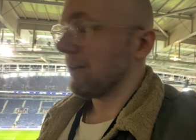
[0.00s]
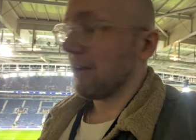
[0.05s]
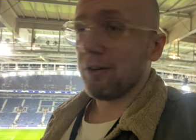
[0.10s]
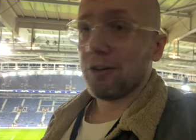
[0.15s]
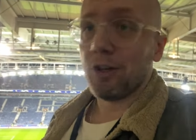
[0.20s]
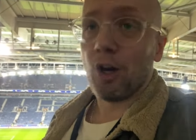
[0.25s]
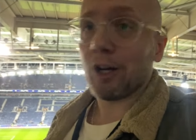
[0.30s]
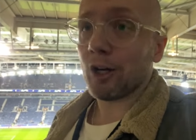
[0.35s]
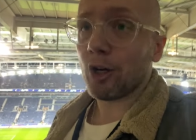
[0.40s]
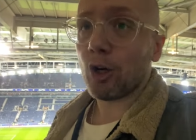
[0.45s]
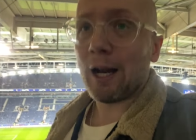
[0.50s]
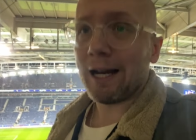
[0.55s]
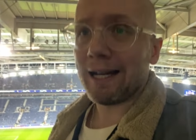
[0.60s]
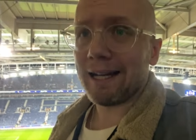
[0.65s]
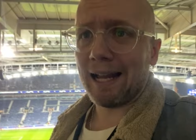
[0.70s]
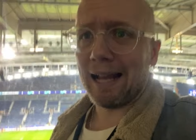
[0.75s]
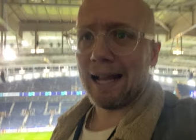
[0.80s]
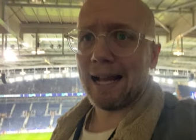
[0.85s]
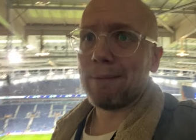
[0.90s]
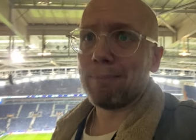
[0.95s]
Not a great
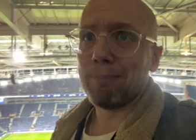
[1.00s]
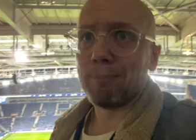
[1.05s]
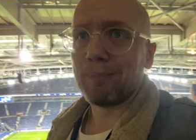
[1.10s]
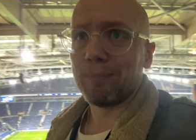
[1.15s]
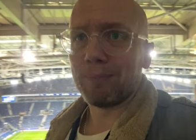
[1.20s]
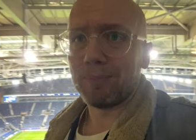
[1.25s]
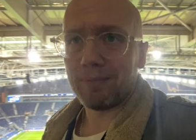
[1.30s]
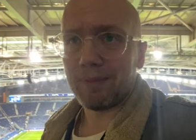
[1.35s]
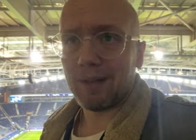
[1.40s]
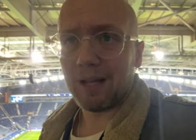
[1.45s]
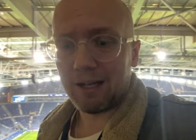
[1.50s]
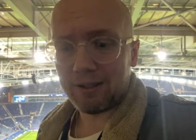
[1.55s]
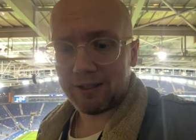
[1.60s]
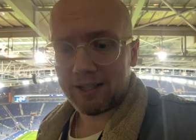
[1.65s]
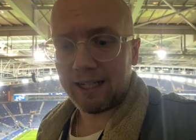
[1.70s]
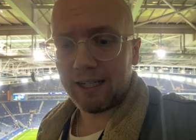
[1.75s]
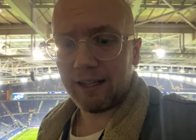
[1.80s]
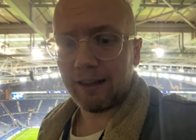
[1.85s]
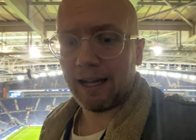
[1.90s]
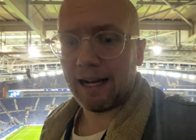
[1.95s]
game, I'll
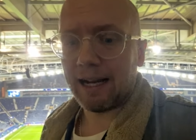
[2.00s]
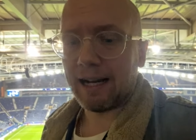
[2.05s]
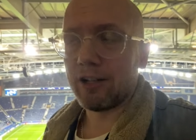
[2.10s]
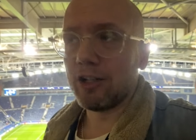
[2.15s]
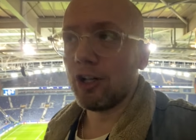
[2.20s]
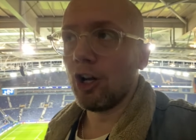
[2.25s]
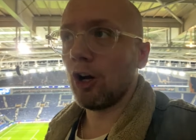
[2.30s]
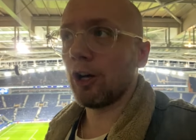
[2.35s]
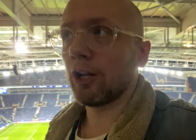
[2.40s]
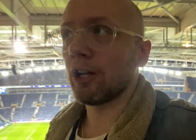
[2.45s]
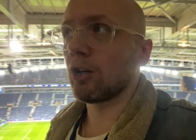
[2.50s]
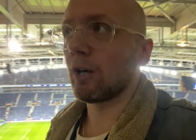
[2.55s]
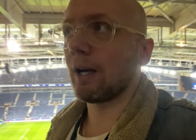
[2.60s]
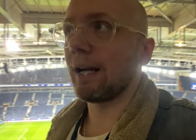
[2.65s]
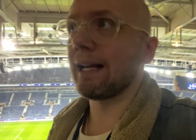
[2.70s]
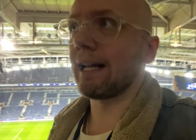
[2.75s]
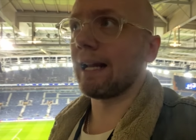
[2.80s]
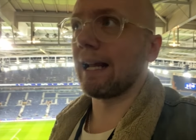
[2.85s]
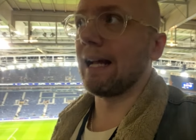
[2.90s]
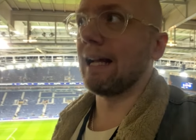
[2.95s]
tell you that. Not a
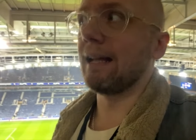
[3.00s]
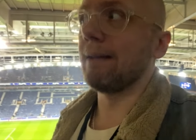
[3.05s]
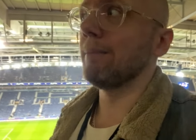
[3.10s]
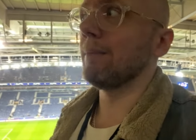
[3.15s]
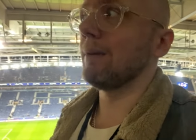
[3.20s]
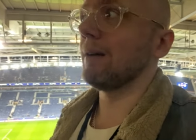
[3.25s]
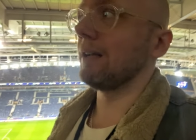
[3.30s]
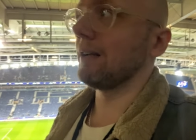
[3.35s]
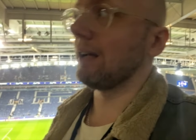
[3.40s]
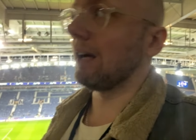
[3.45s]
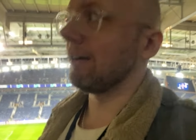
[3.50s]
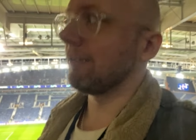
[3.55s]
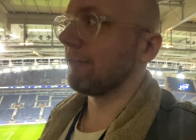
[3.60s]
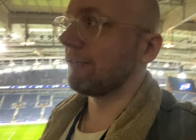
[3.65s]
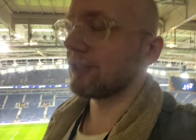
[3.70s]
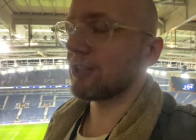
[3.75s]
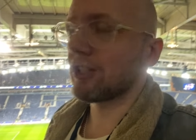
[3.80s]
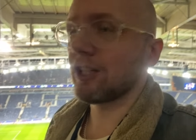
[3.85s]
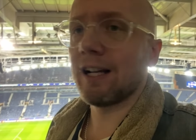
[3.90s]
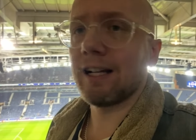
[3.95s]
great game. I've
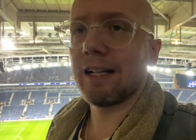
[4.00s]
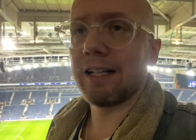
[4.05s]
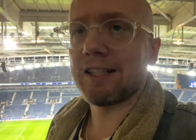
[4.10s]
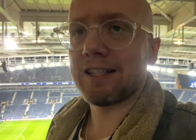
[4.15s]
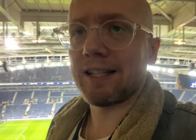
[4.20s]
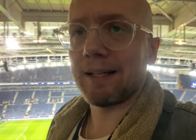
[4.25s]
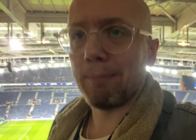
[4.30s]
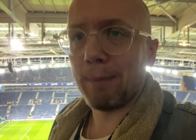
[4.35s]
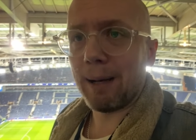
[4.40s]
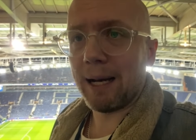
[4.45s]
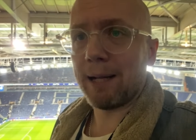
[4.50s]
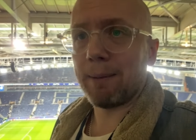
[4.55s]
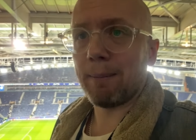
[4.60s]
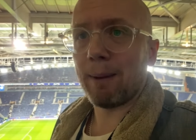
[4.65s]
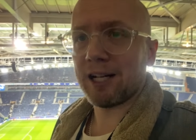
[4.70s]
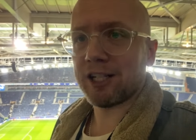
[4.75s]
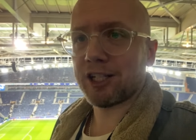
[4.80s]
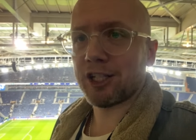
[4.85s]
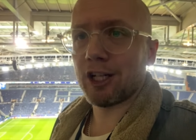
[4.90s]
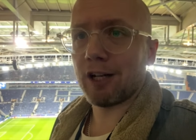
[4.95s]
certainly seen many
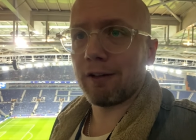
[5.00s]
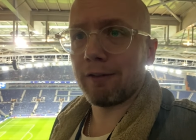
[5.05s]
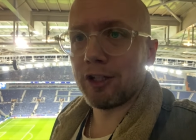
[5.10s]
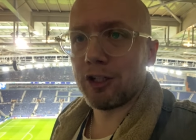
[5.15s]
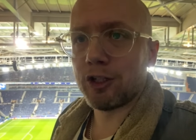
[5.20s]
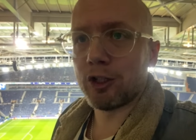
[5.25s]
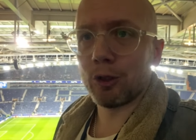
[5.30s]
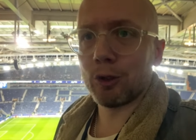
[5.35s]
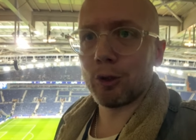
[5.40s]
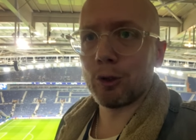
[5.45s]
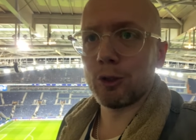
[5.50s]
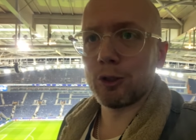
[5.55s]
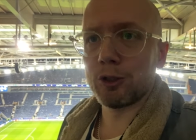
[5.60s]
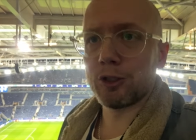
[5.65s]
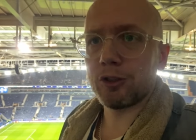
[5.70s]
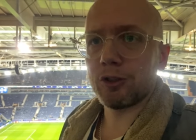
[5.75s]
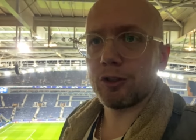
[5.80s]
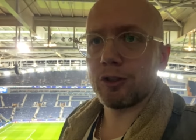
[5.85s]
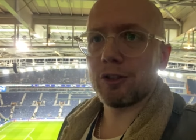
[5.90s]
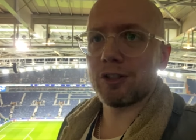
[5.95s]
matches I've
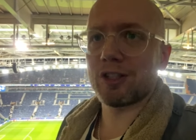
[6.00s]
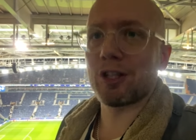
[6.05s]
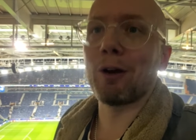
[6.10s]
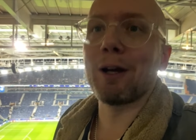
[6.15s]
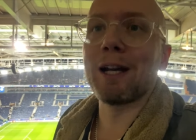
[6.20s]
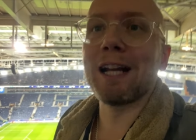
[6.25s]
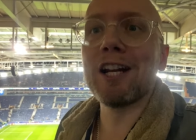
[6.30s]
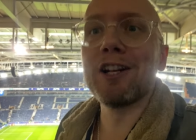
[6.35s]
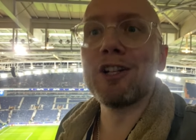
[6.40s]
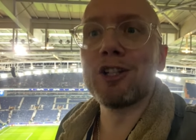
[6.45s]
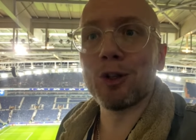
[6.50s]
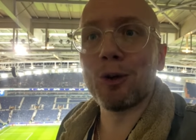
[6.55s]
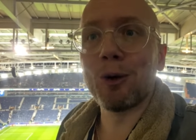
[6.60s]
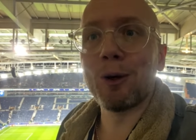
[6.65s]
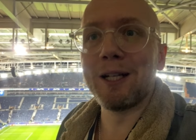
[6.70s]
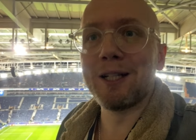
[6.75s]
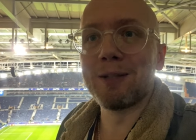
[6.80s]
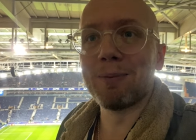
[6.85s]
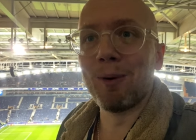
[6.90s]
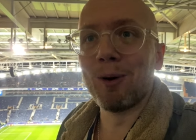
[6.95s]
enjoyed
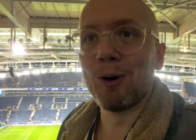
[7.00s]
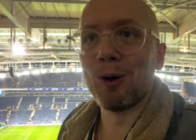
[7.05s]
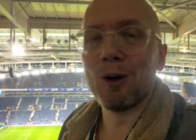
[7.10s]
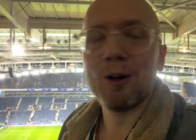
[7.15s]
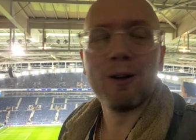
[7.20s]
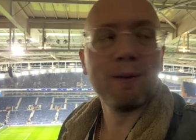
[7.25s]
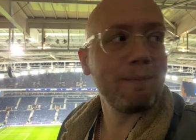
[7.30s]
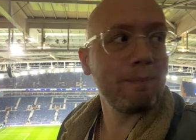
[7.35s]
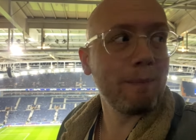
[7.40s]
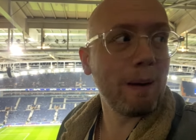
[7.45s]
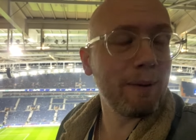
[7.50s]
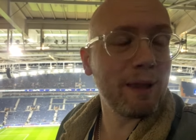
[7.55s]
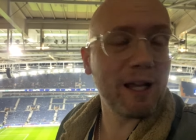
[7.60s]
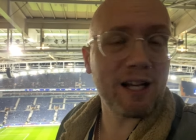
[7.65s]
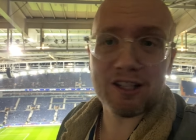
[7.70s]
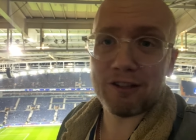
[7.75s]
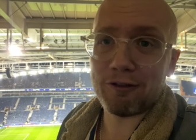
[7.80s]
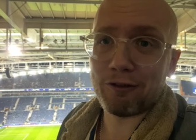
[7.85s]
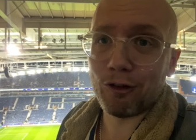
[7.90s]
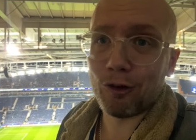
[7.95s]
more. Maybe
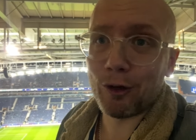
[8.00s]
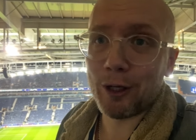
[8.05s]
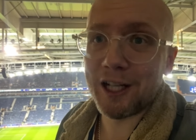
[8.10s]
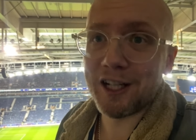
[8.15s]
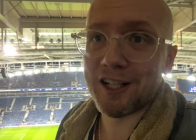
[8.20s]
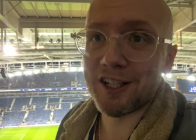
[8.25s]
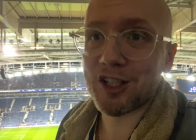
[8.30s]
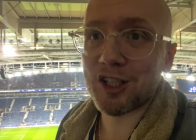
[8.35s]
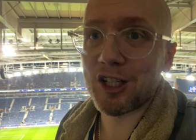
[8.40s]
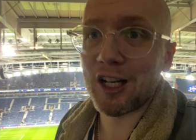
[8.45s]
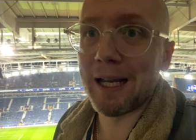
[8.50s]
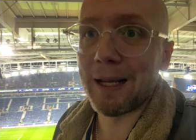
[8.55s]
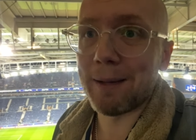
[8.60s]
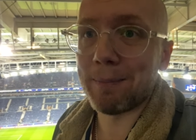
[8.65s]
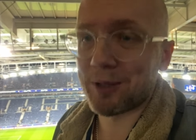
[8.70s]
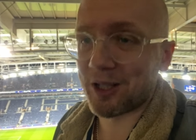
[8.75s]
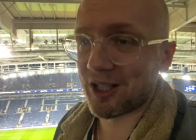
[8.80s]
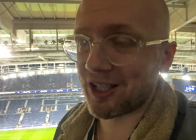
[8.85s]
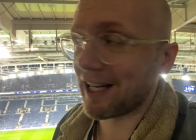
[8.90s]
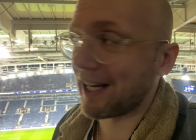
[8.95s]
that's a Freudian
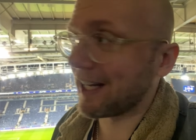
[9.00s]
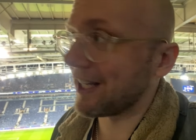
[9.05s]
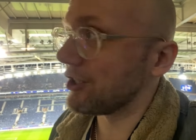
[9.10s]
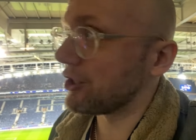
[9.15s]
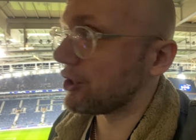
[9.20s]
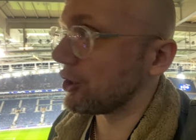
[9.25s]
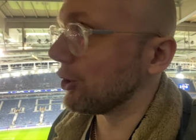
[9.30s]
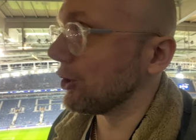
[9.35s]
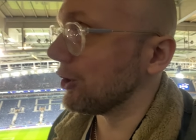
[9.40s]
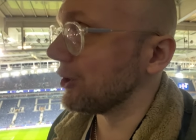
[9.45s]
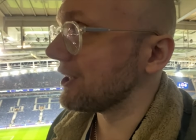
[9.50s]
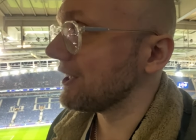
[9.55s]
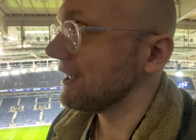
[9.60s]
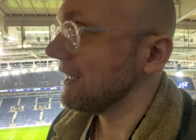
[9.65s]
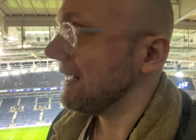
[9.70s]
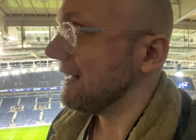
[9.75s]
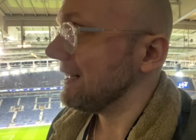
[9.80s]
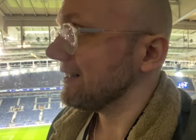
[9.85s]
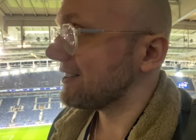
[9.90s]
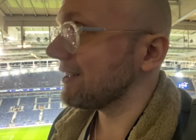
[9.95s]
slip to say endured.
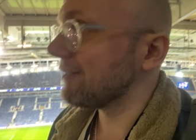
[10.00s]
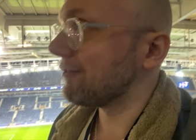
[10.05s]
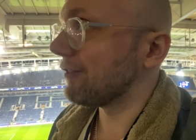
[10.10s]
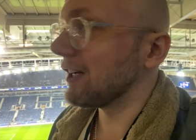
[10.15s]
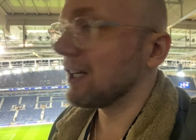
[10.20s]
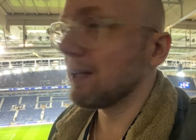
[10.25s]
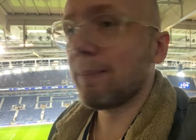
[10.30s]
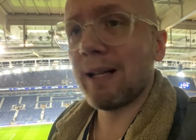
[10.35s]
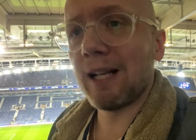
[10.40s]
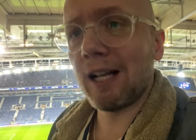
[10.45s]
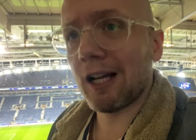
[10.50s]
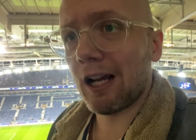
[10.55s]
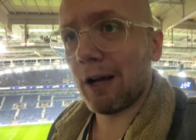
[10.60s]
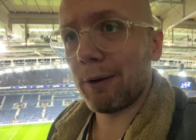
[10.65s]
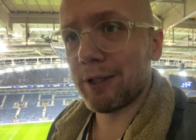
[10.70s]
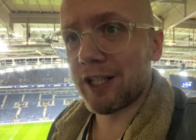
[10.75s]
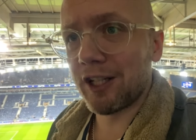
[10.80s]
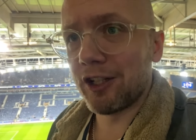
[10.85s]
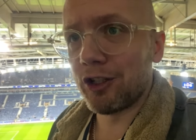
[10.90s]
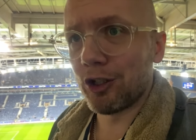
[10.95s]
Did feel a bit like I
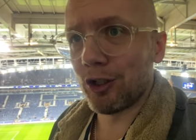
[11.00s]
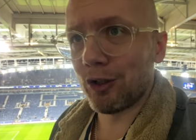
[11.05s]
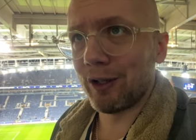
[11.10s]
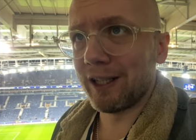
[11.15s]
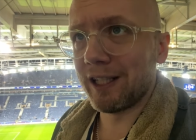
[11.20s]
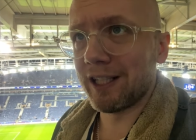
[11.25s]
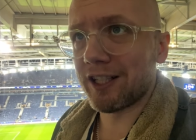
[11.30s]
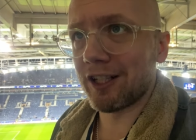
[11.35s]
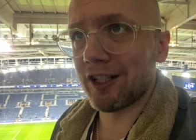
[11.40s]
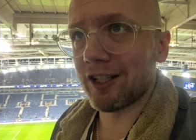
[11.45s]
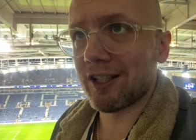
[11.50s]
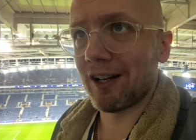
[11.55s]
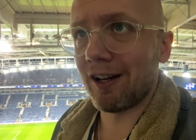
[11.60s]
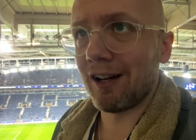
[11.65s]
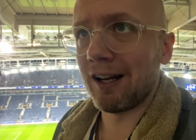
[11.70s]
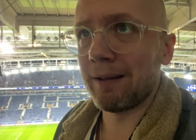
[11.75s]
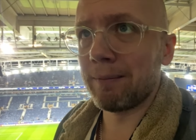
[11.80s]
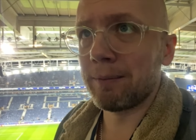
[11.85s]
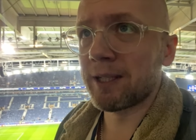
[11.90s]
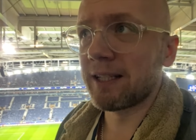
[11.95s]
was enduring this at
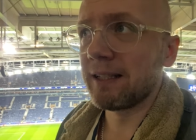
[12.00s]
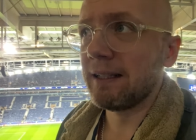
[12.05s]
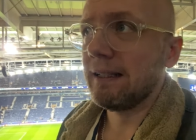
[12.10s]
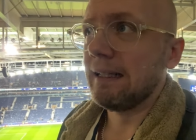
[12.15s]
times.